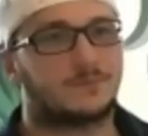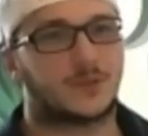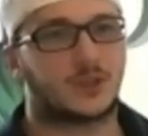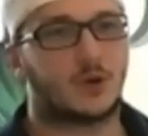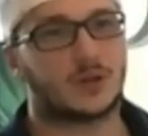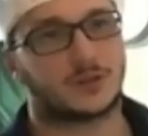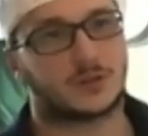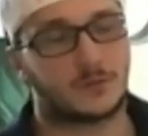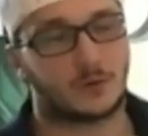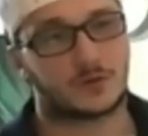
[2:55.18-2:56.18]
so on and
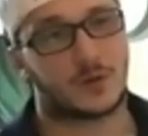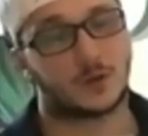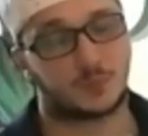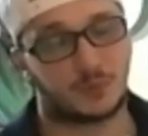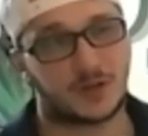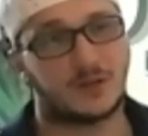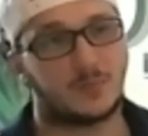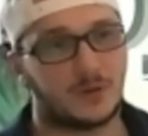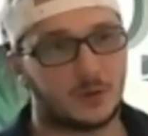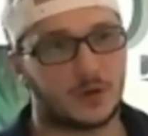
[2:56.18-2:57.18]
so forth. So I was pretty
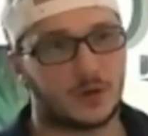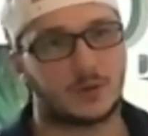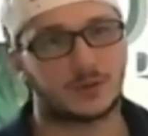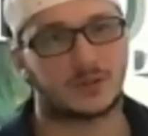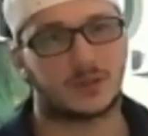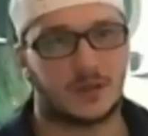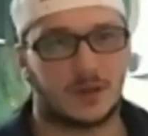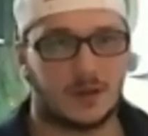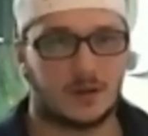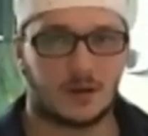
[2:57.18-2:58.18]
deep into it. I was,
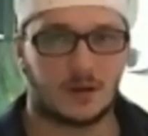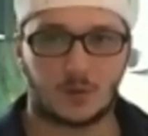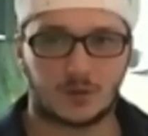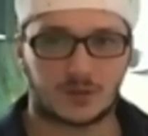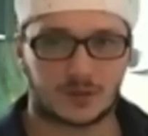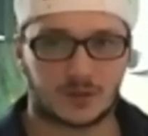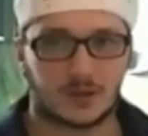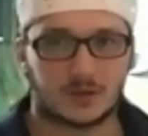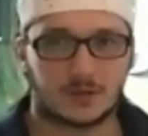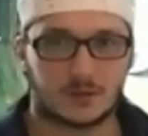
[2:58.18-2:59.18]
I was
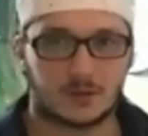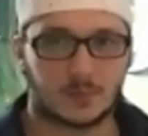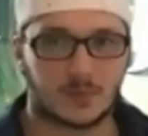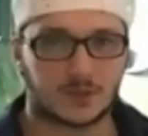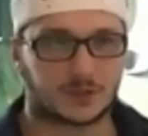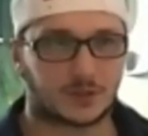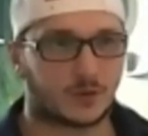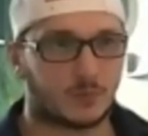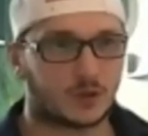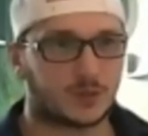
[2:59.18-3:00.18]
uh, a minister
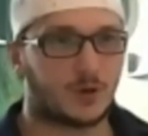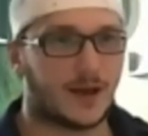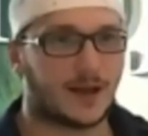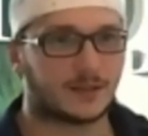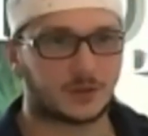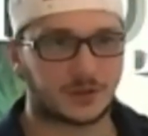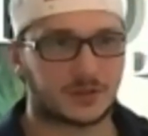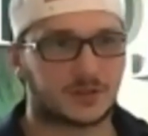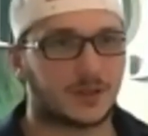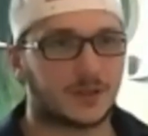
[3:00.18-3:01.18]
with multiple hats, you
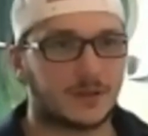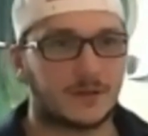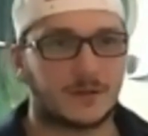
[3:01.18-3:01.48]
could say.